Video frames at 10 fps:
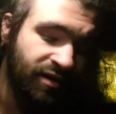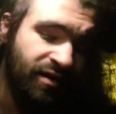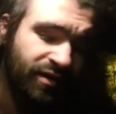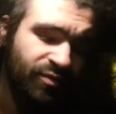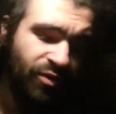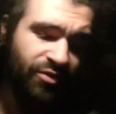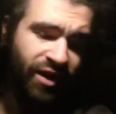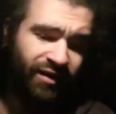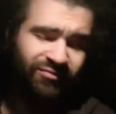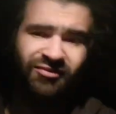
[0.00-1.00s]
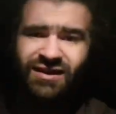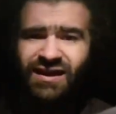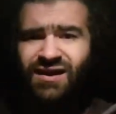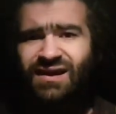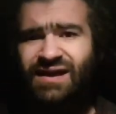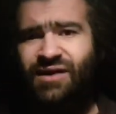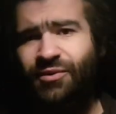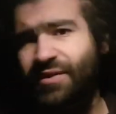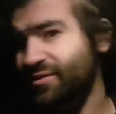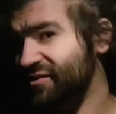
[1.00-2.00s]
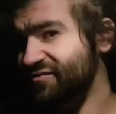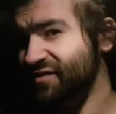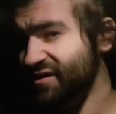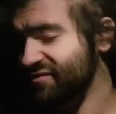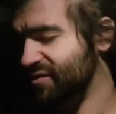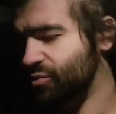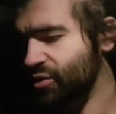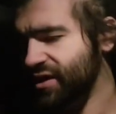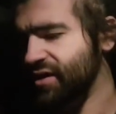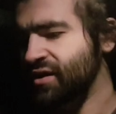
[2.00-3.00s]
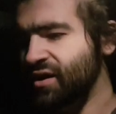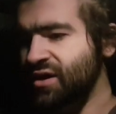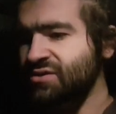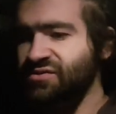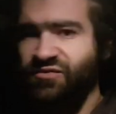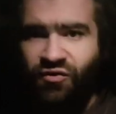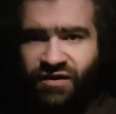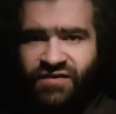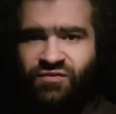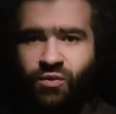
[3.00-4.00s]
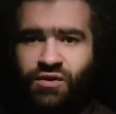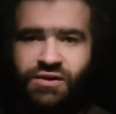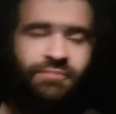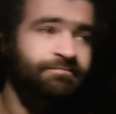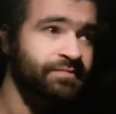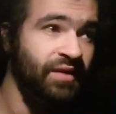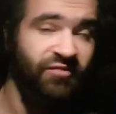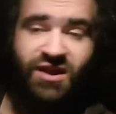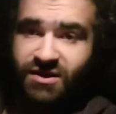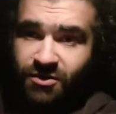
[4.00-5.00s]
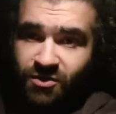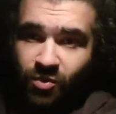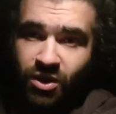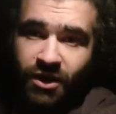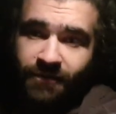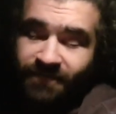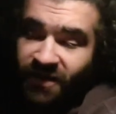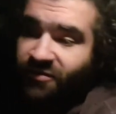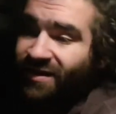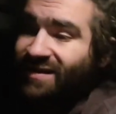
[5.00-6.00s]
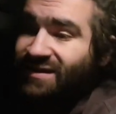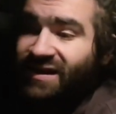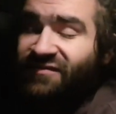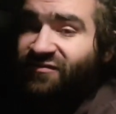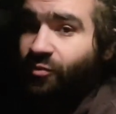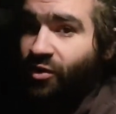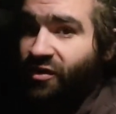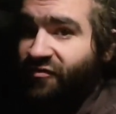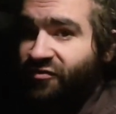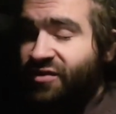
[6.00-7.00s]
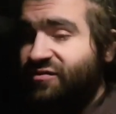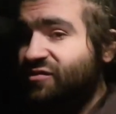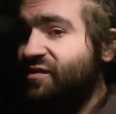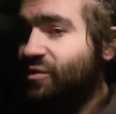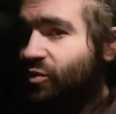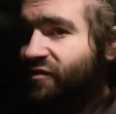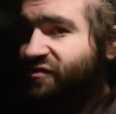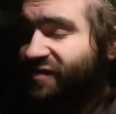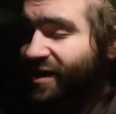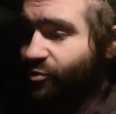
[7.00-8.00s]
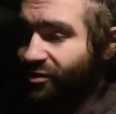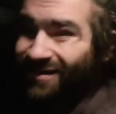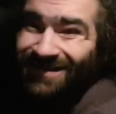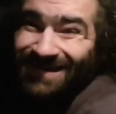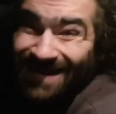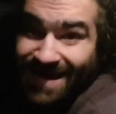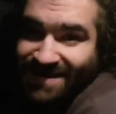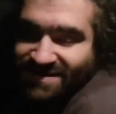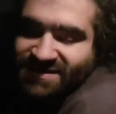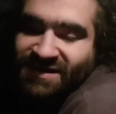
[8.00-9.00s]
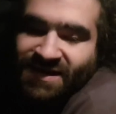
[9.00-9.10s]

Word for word: I woke up really early. I woke up at like 5 in the morning. So I've got ready for work. I'm ready to go to work. I don't need to leave for work for another three quarters of an hour, at least.